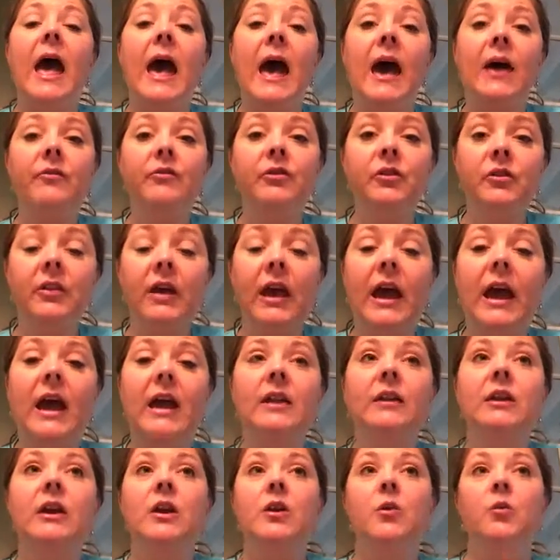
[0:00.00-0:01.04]
After
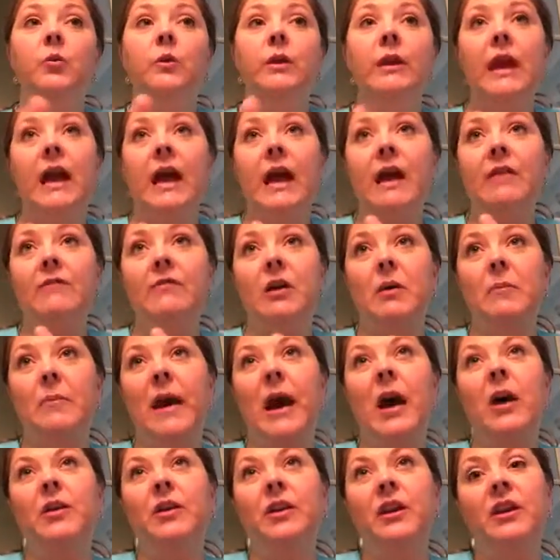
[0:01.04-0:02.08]
that, we have
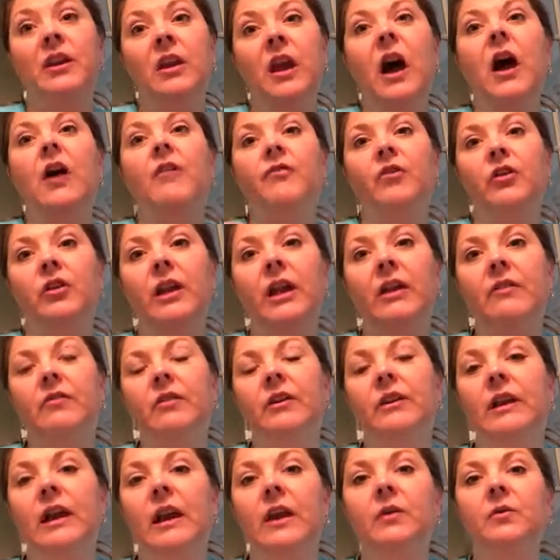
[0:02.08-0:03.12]
about a novel
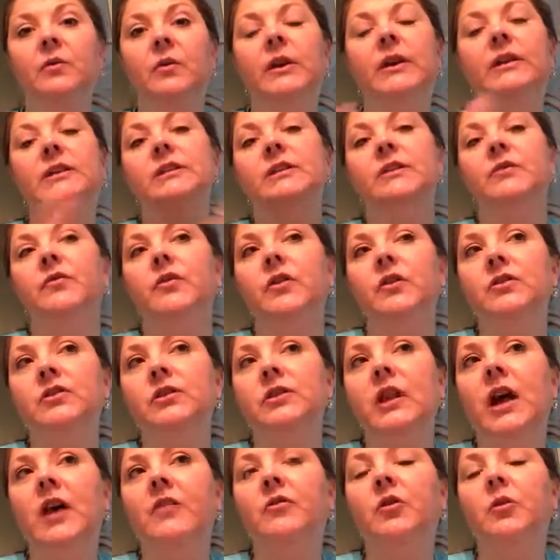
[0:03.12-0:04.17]
every 9 weeks. The
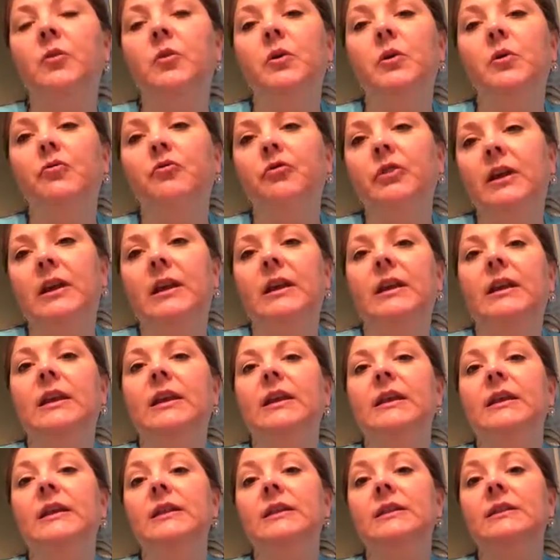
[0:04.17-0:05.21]
first novel we'll read
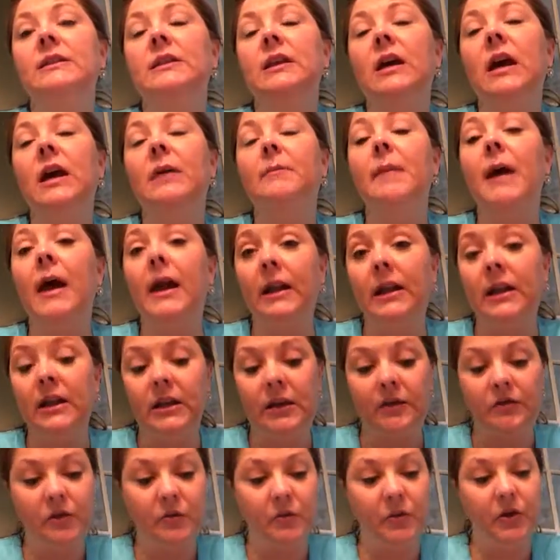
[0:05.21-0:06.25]
is
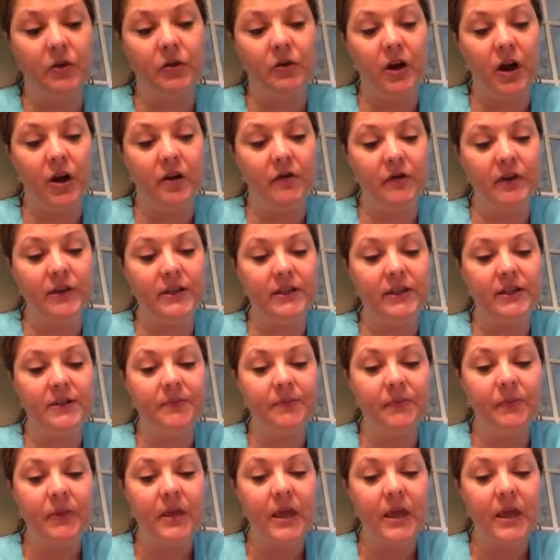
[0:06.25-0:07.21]
Island of the Blue Dolphins.